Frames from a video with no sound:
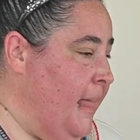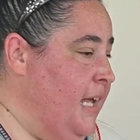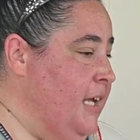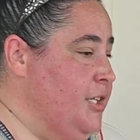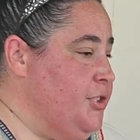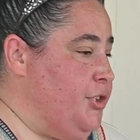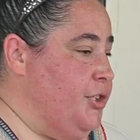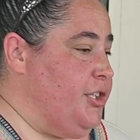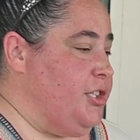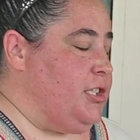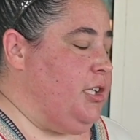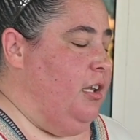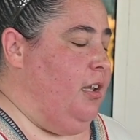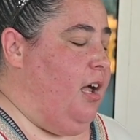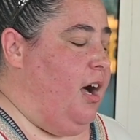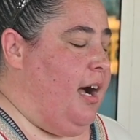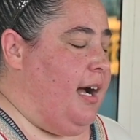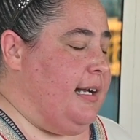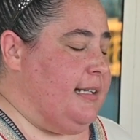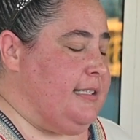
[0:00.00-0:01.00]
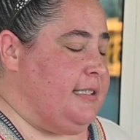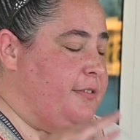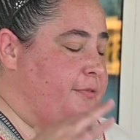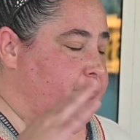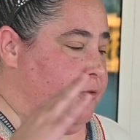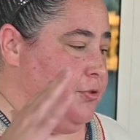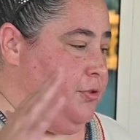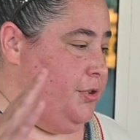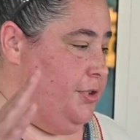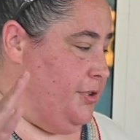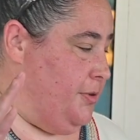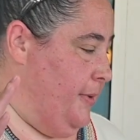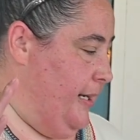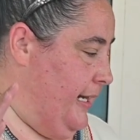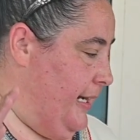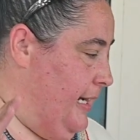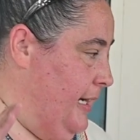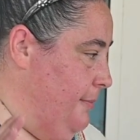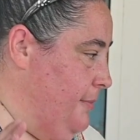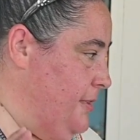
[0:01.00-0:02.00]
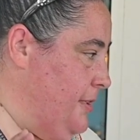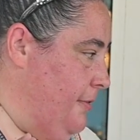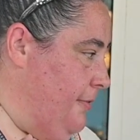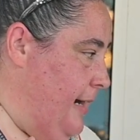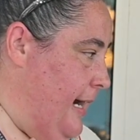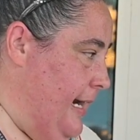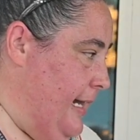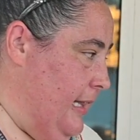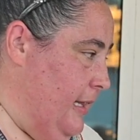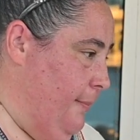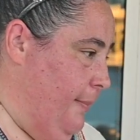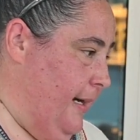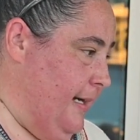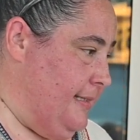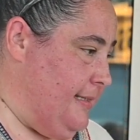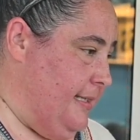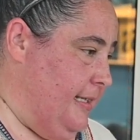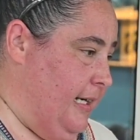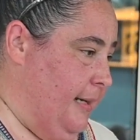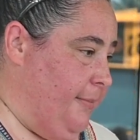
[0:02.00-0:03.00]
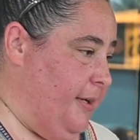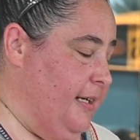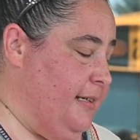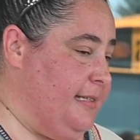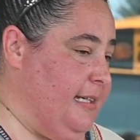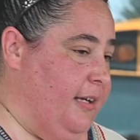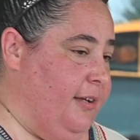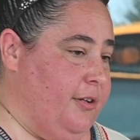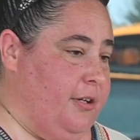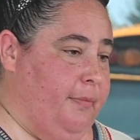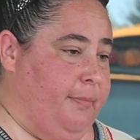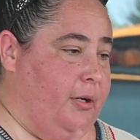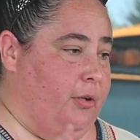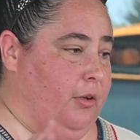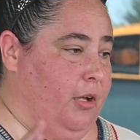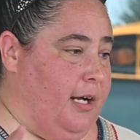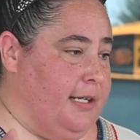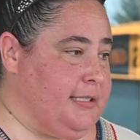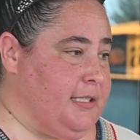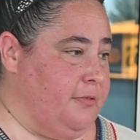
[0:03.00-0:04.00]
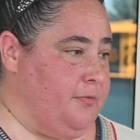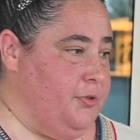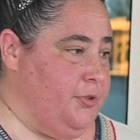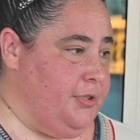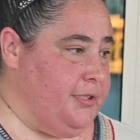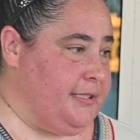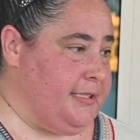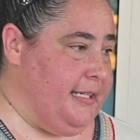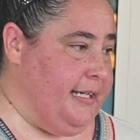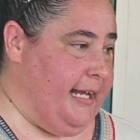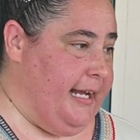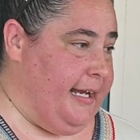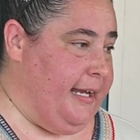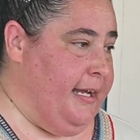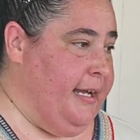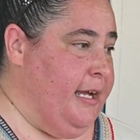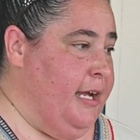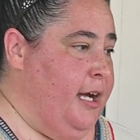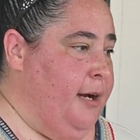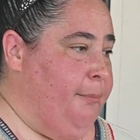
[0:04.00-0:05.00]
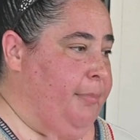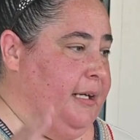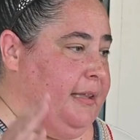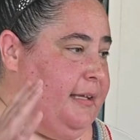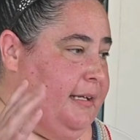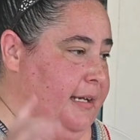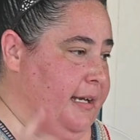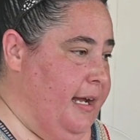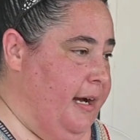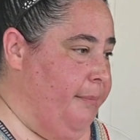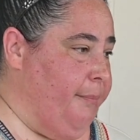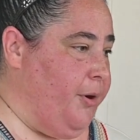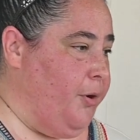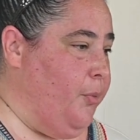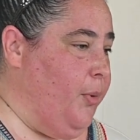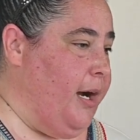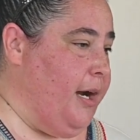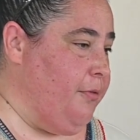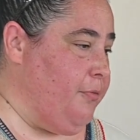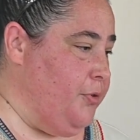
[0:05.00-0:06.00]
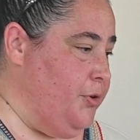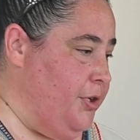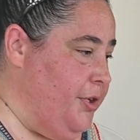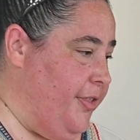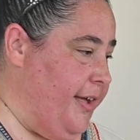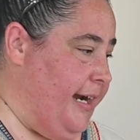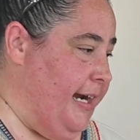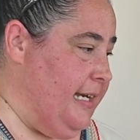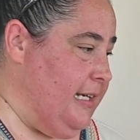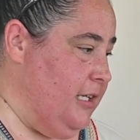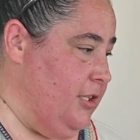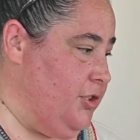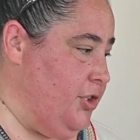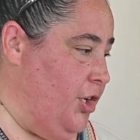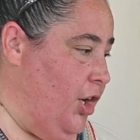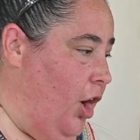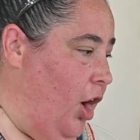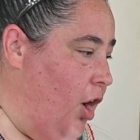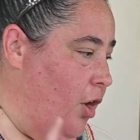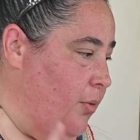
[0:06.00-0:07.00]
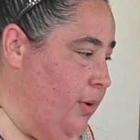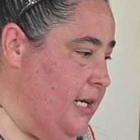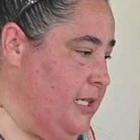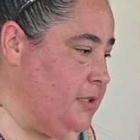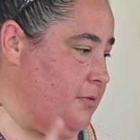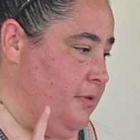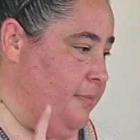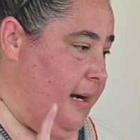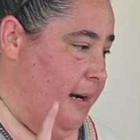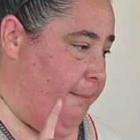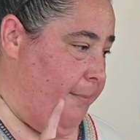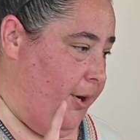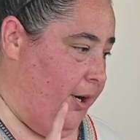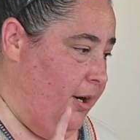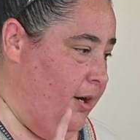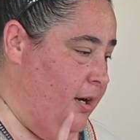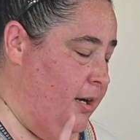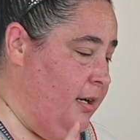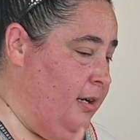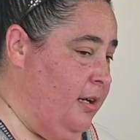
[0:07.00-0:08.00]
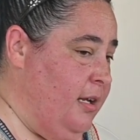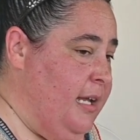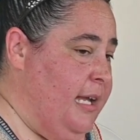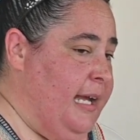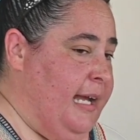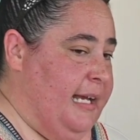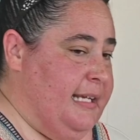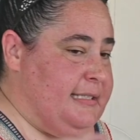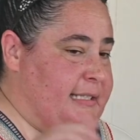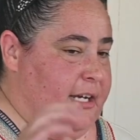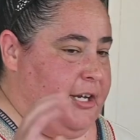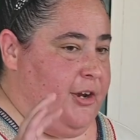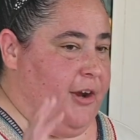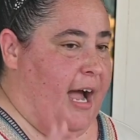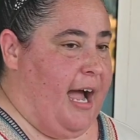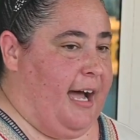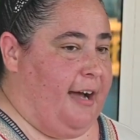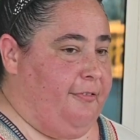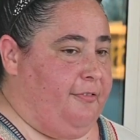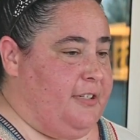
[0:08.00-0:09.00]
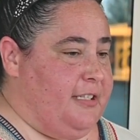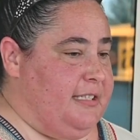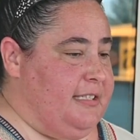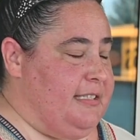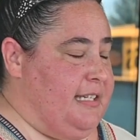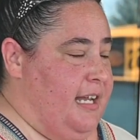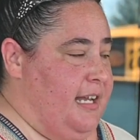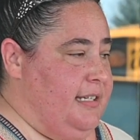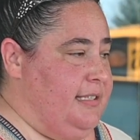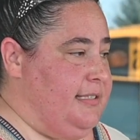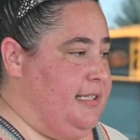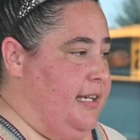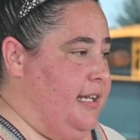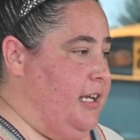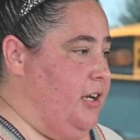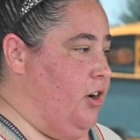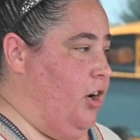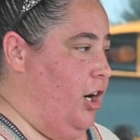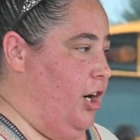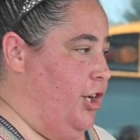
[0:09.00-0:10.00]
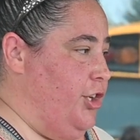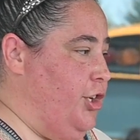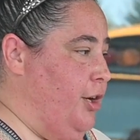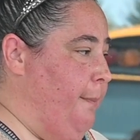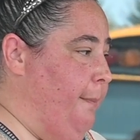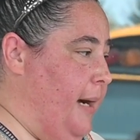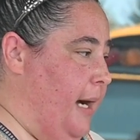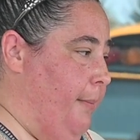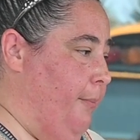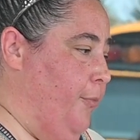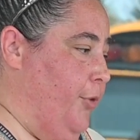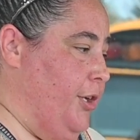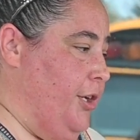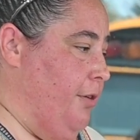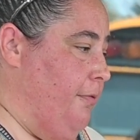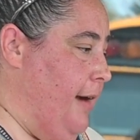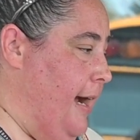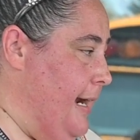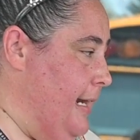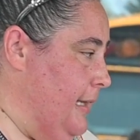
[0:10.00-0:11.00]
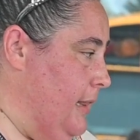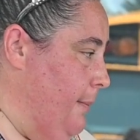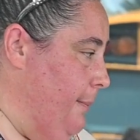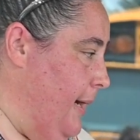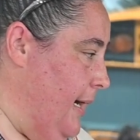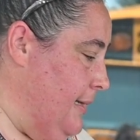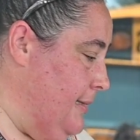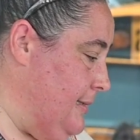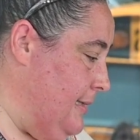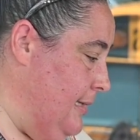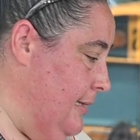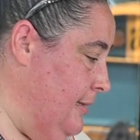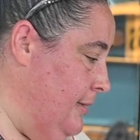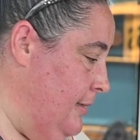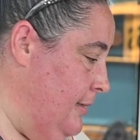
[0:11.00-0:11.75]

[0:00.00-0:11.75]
So there's lots of rules when it comes to riding the bus, and I'm going to tell you about lots of rules today. But the number one rule that I need you to always remember is that you have to stay sitting on your bum when you're riding the bus.